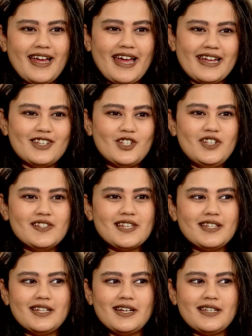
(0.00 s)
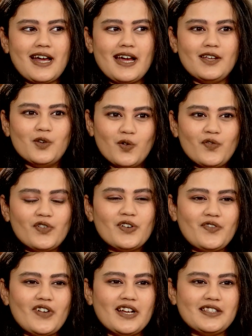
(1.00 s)
and she said that I know for
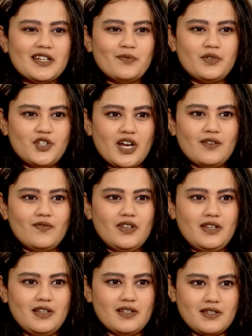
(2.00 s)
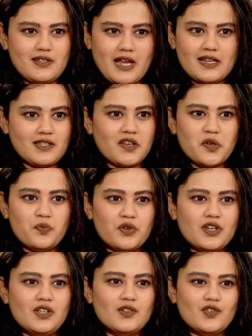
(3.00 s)
a fact that Janhvi has done a
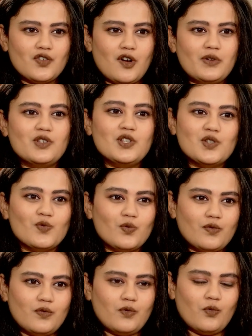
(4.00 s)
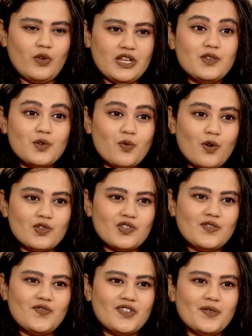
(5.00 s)
brilliant job, and she's waiting to watch
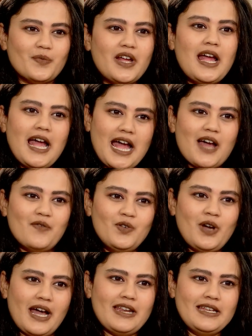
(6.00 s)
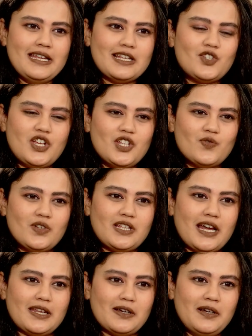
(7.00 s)
the film. Have you had an exchange with
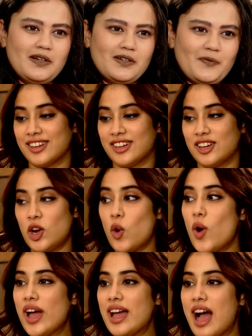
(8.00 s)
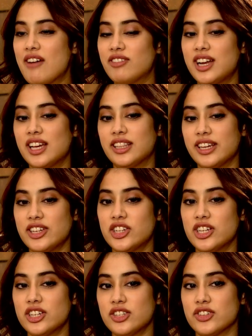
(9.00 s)
Anna? No, I haven't. I think
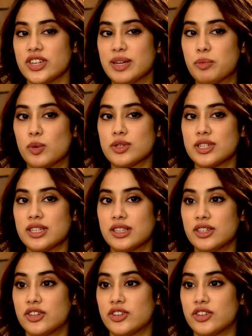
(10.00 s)
she just reposted the